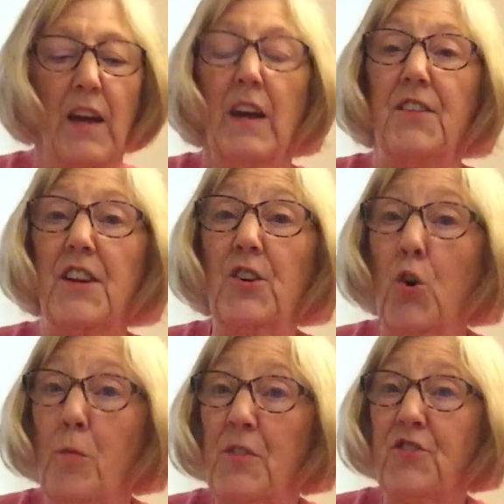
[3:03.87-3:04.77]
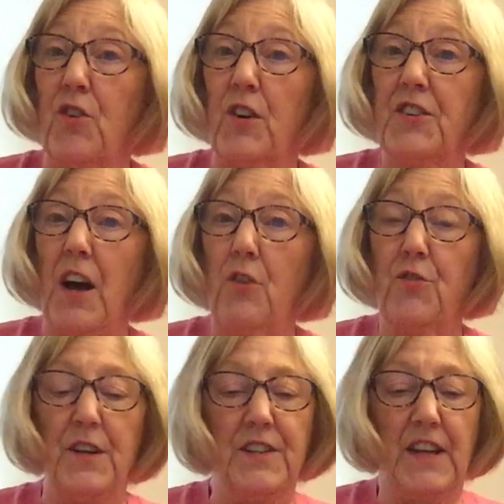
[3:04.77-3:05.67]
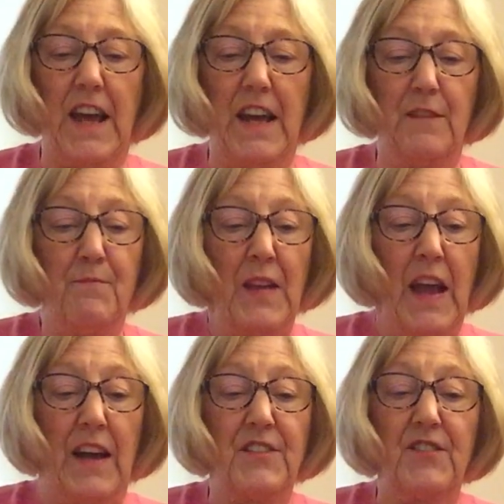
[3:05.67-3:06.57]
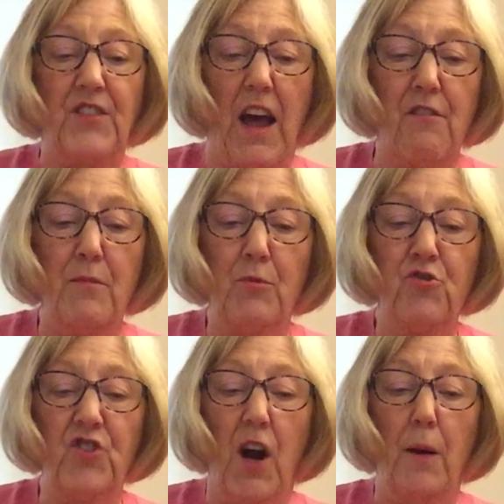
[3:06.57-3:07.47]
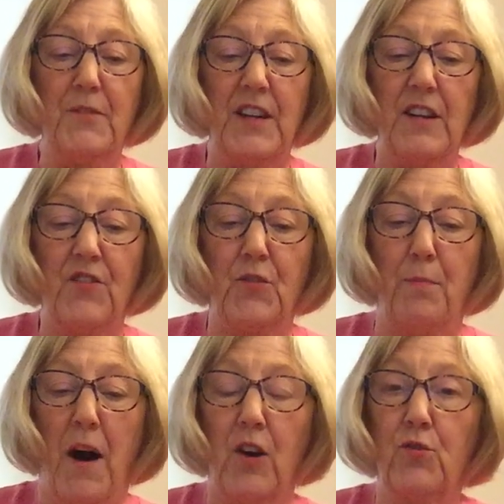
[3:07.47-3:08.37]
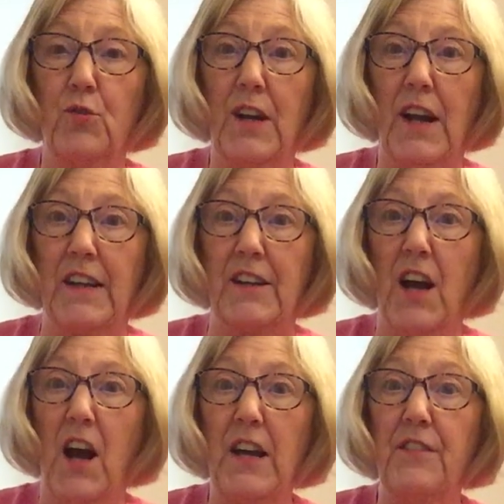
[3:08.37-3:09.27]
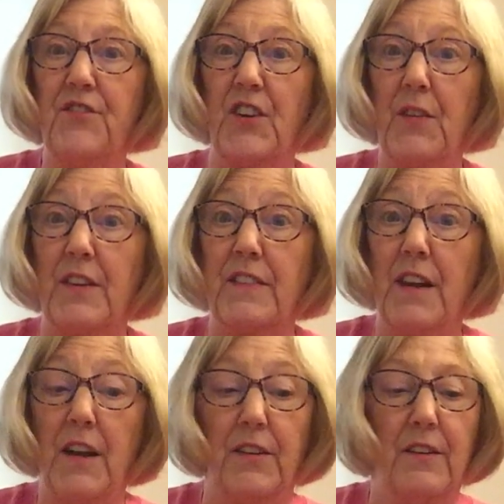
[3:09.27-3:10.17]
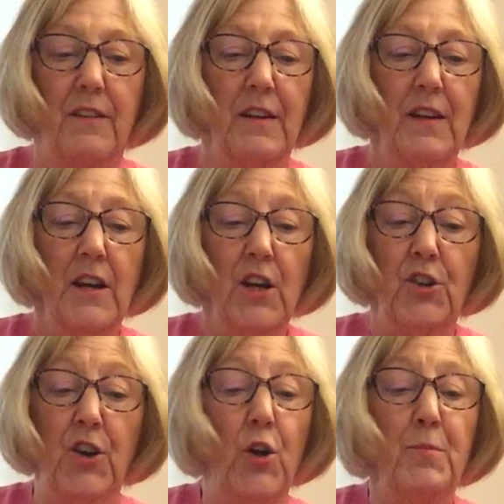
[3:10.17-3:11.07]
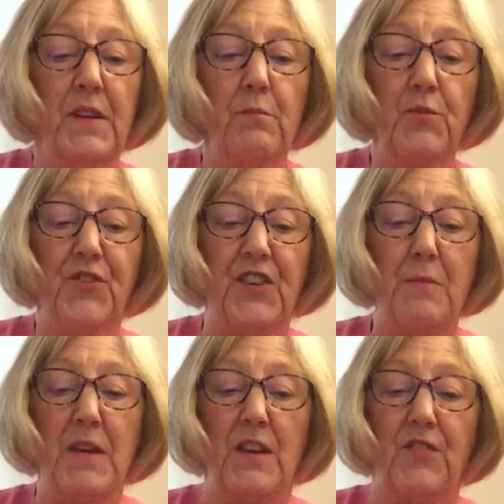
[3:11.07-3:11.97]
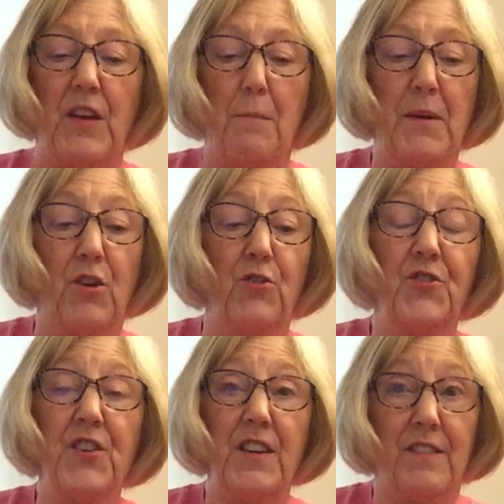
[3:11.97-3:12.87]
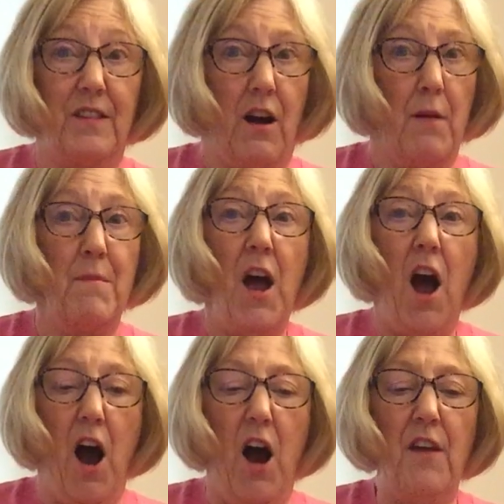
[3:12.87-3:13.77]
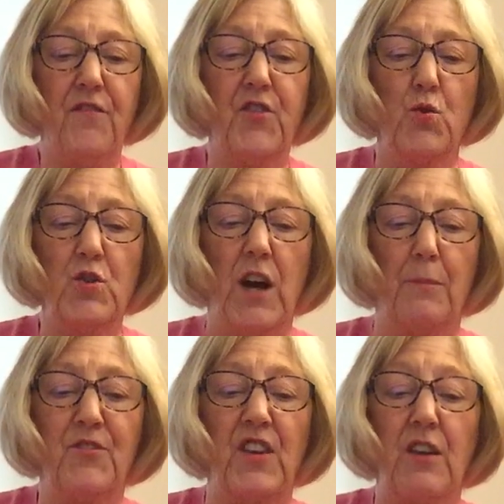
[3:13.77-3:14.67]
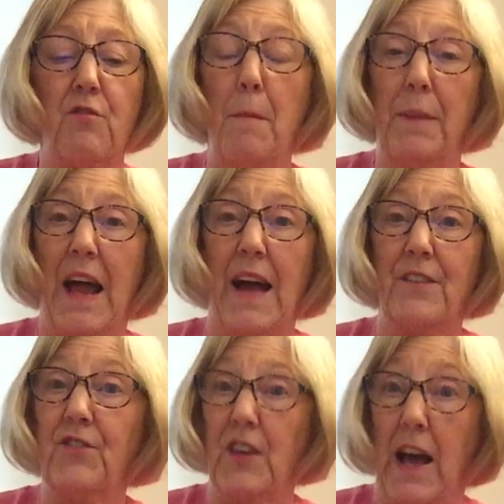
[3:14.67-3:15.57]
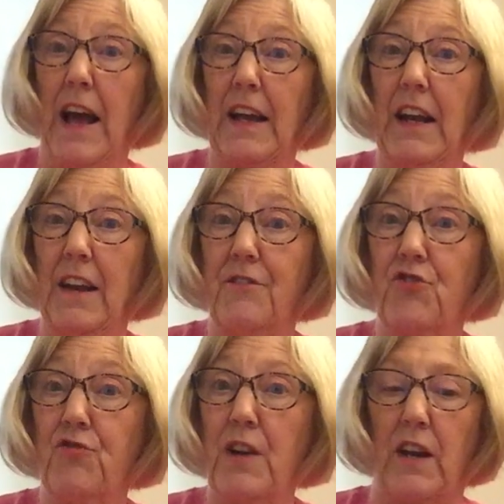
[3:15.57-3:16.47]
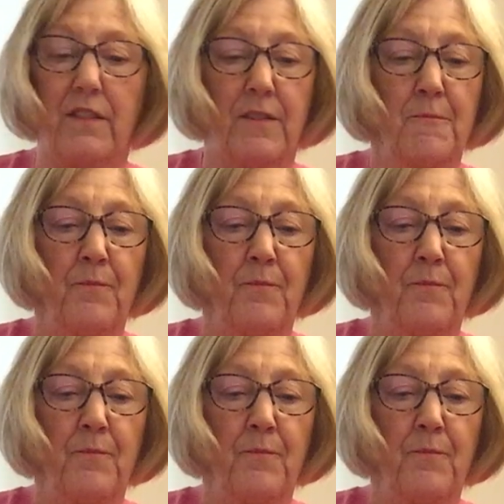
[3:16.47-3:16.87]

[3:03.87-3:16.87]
The enormous crocodile grinned again, and his terrible sharp teeth sparkled like knives in the sun. "Nobody will see me," he said, "because this time I've thought up secret plans and clever tricks."